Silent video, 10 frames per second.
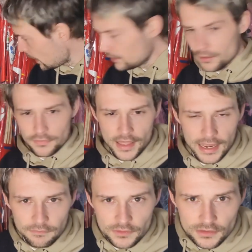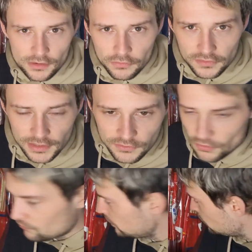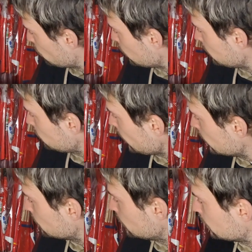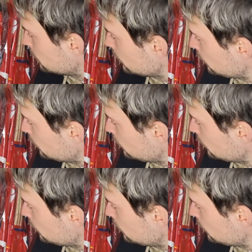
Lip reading: I love that. I obviously don't really know what it's saying because